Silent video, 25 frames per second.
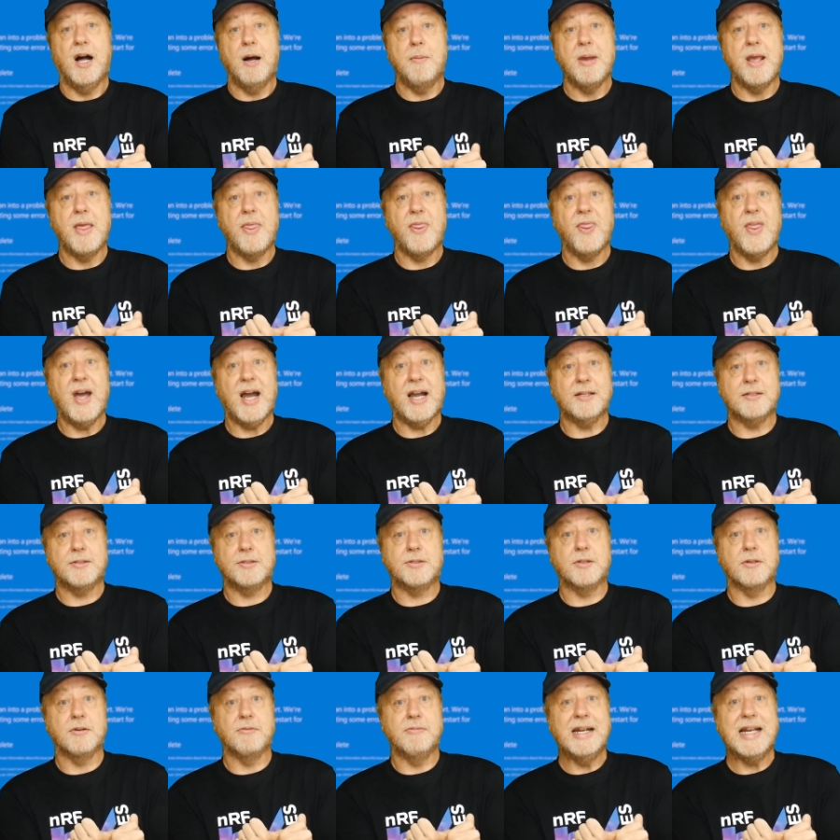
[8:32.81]
I mean,
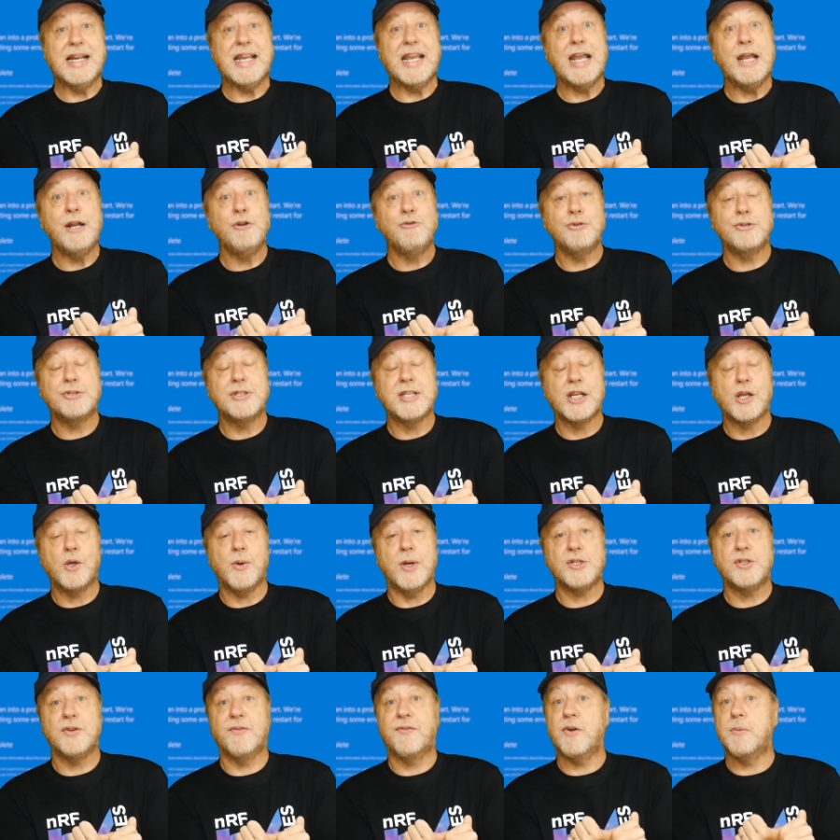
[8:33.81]
that's a really interesting
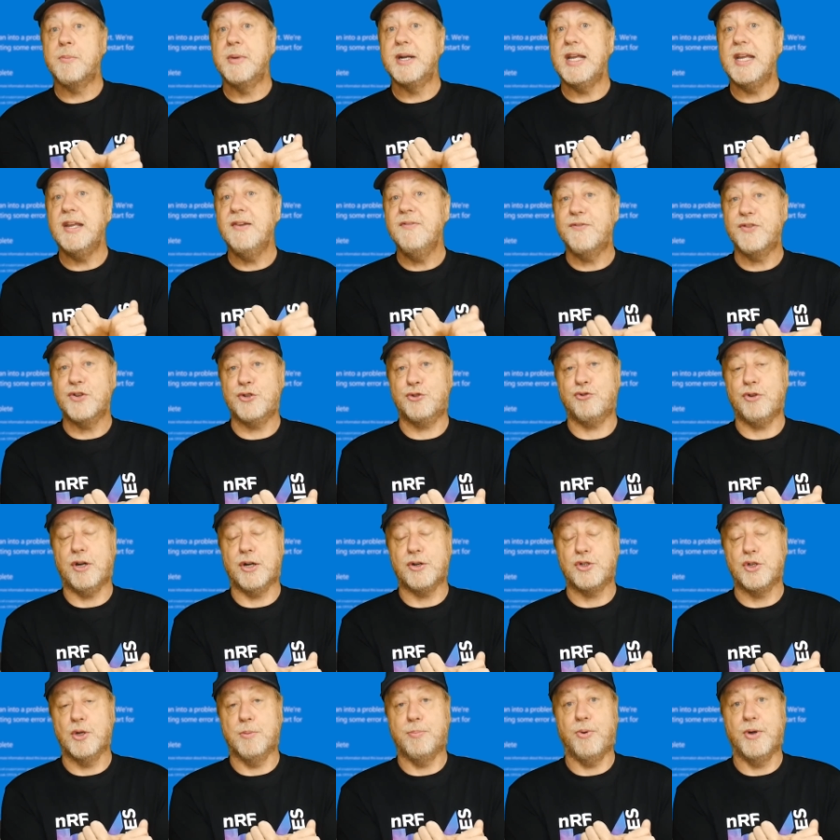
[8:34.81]
question from an
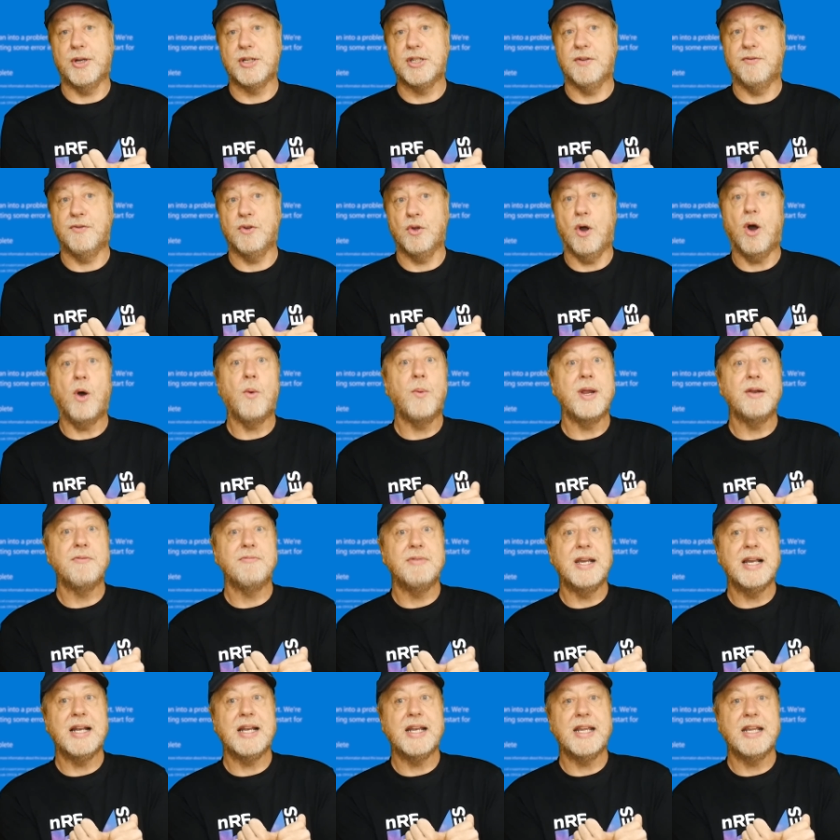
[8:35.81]
infrastructure point of view. Are we
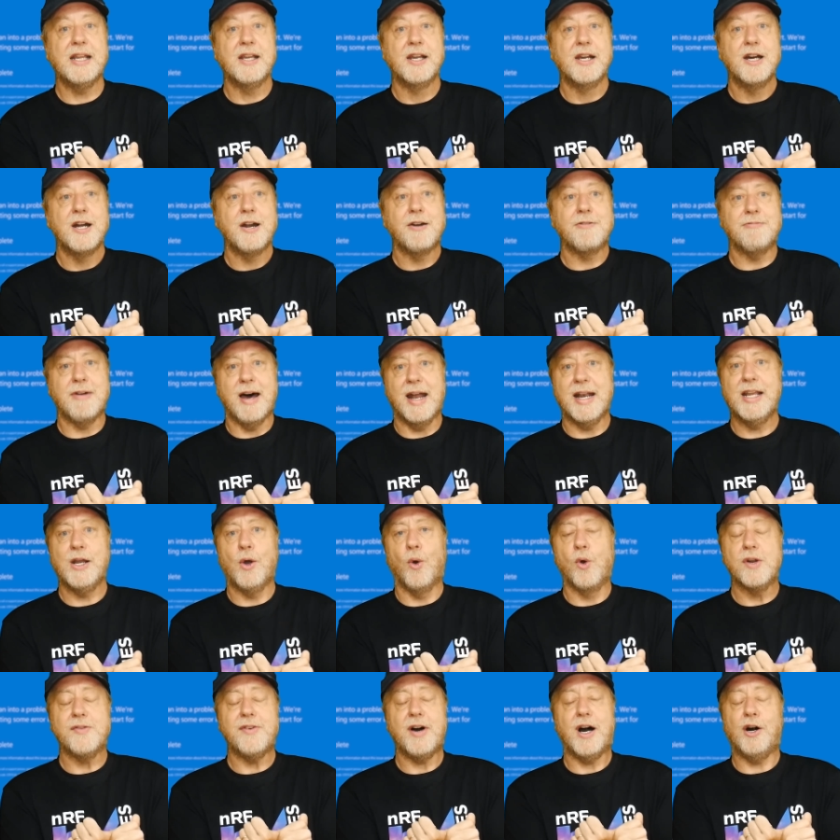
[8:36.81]
really running
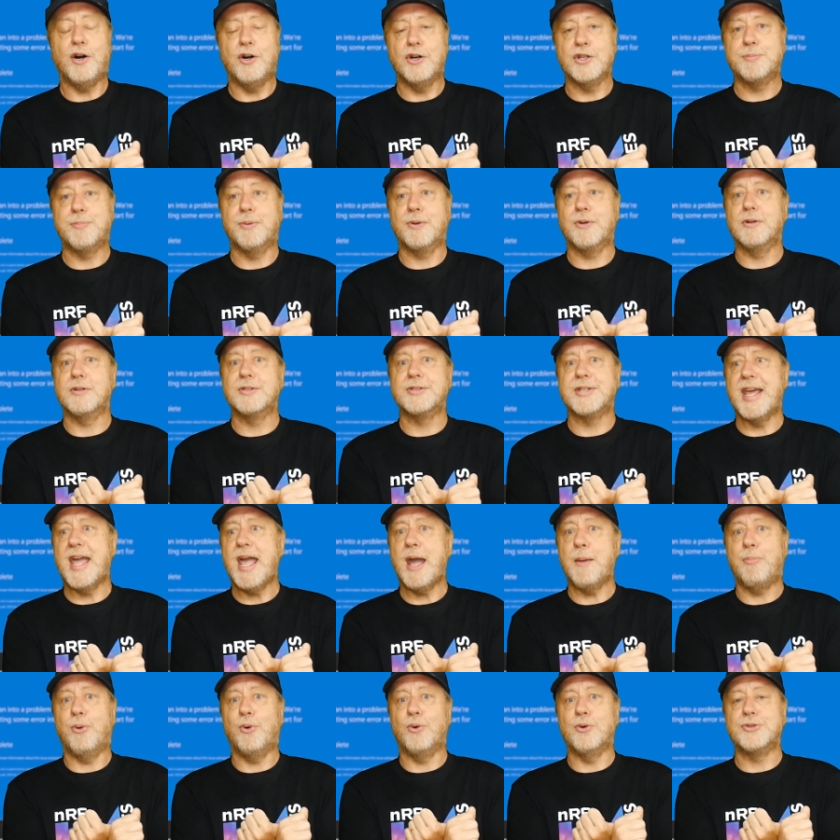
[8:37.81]
all of our hospitals and
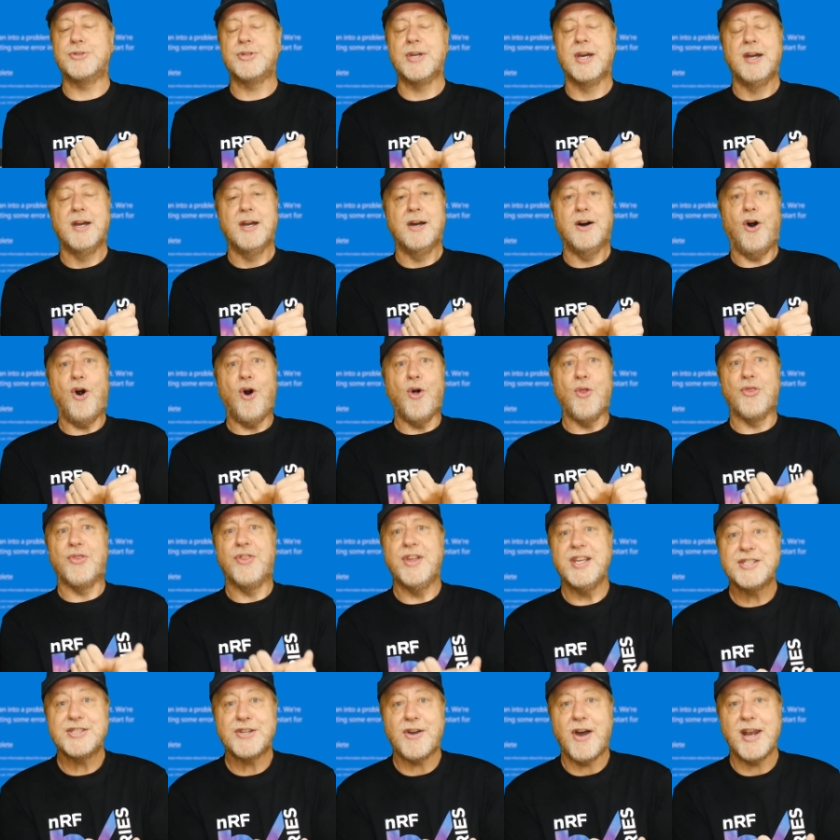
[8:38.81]
airports on
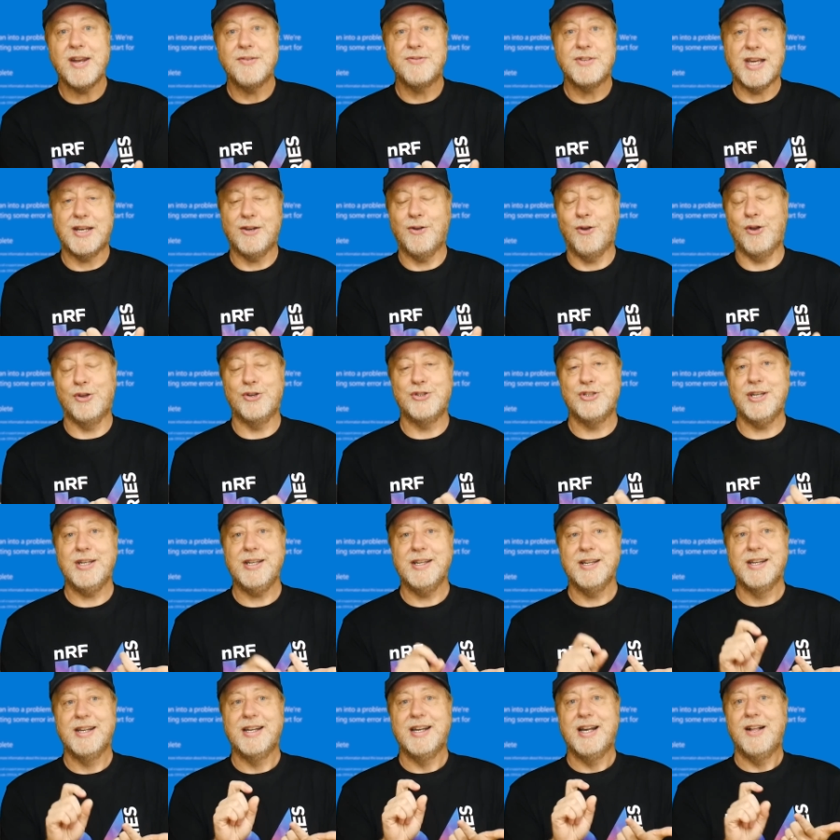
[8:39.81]
this kind of
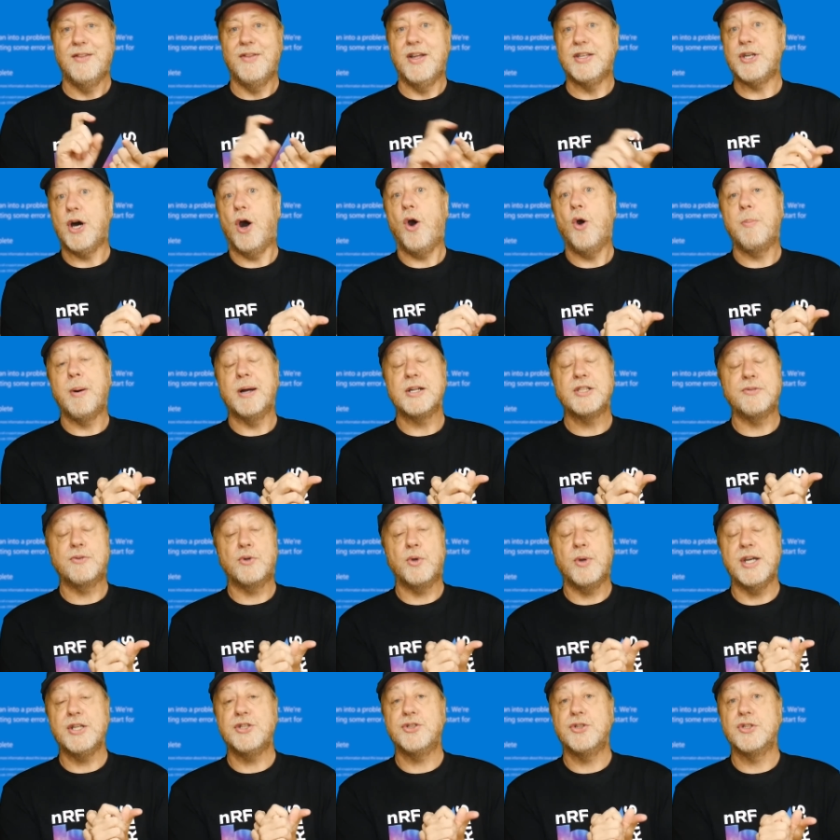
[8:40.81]
technology? There's a whole bunch of
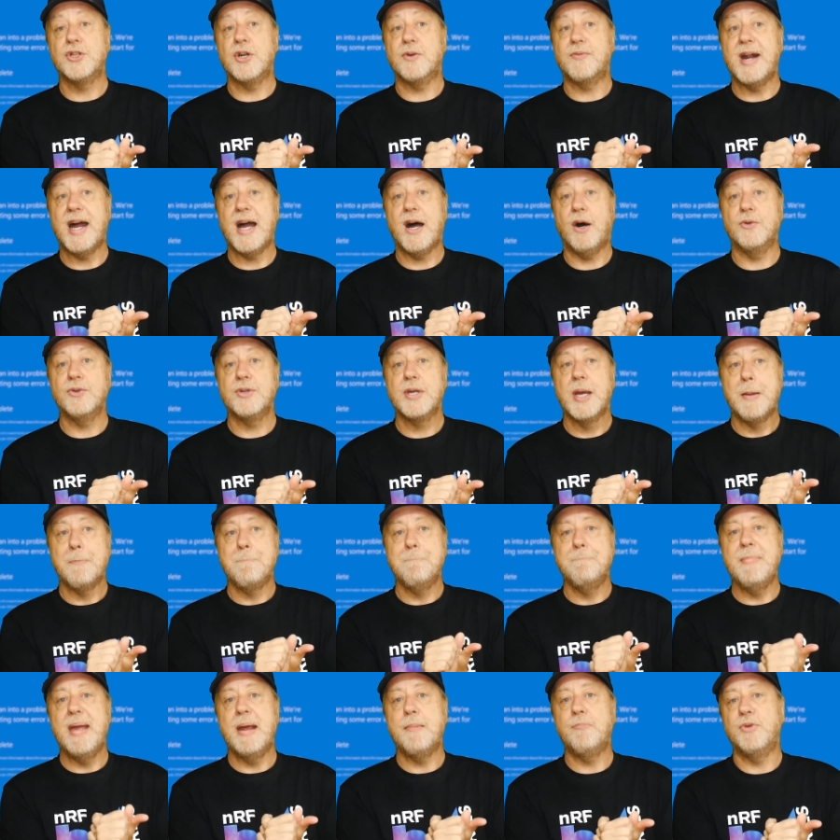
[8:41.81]
questions around
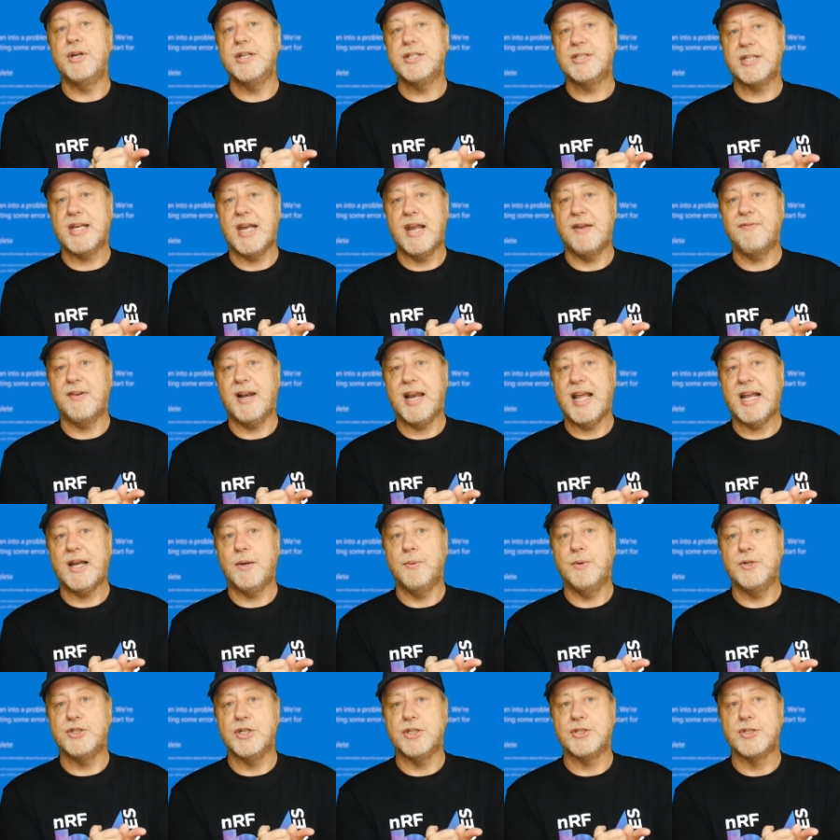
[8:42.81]
memory-safe
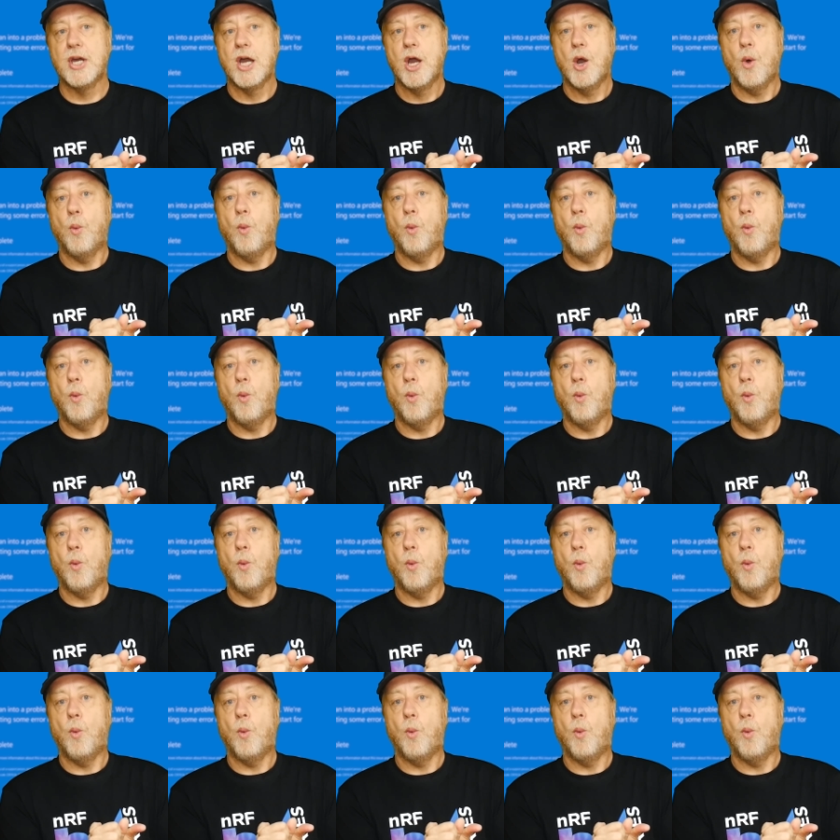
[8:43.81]
languages.